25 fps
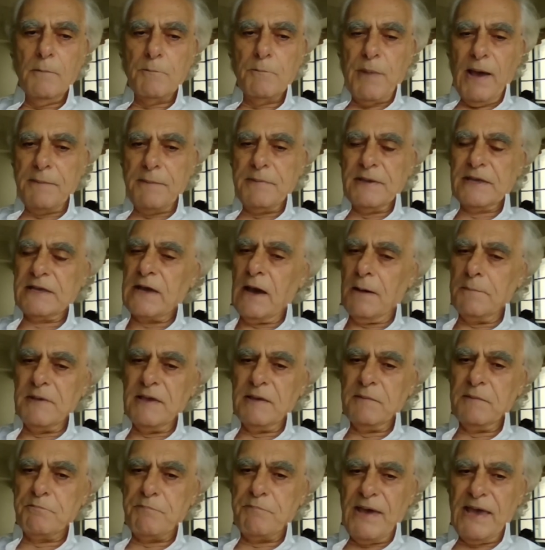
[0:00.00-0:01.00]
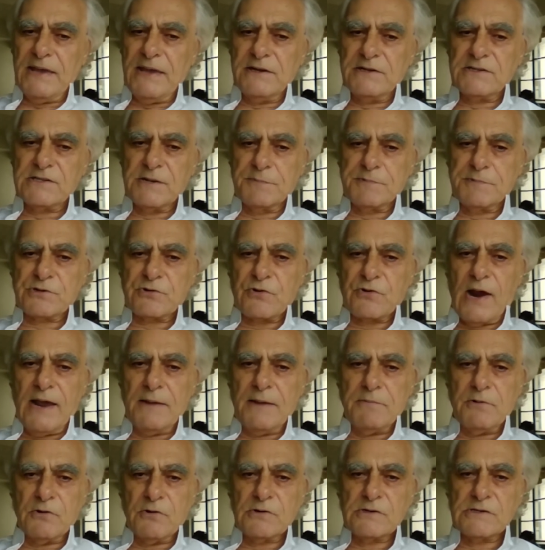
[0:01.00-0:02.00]
by becoming paid
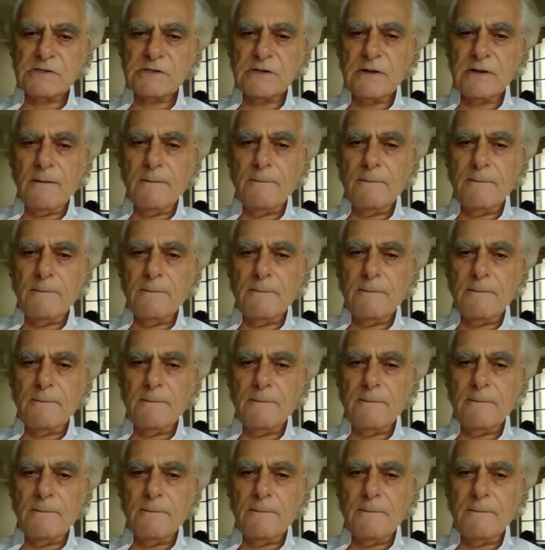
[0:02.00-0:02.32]
subscribers.